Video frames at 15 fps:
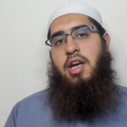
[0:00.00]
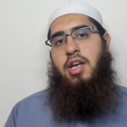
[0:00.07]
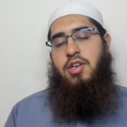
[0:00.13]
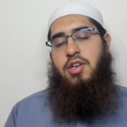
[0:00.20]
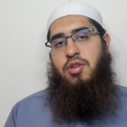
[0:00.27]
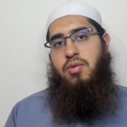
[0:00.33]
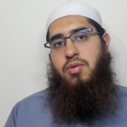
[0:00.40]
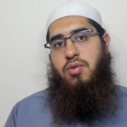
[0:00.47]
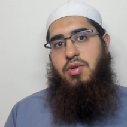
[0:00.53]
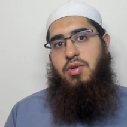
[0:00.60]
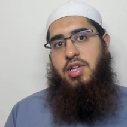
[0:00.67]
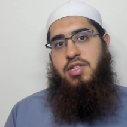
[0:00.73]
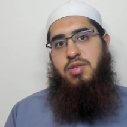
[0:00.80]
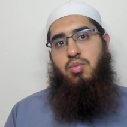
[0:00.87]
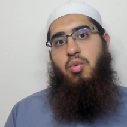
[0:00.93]
into
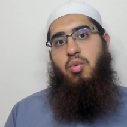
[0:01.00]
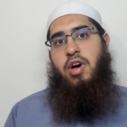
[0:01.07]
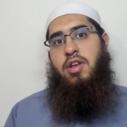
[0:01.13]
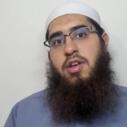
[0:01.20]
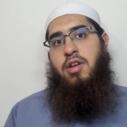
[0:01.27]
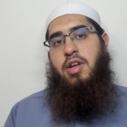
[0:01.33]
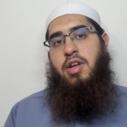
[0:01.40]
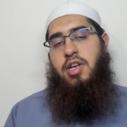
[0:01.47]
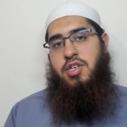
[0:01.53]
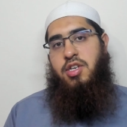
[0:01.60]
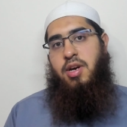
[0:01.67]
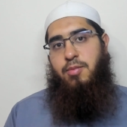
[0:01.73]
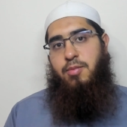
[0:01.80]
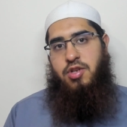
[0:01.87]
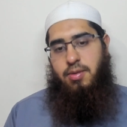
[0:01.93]
this one
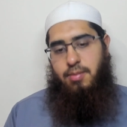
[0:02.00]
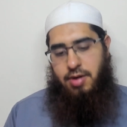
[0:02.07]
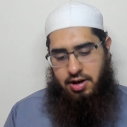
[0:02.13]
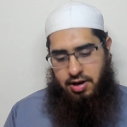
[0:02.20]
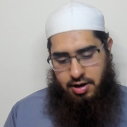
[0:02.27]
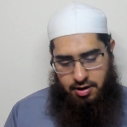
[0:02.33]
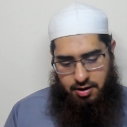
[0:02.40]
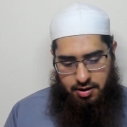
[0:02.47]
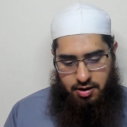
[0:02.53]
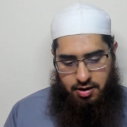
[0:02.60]
interpreted meaning.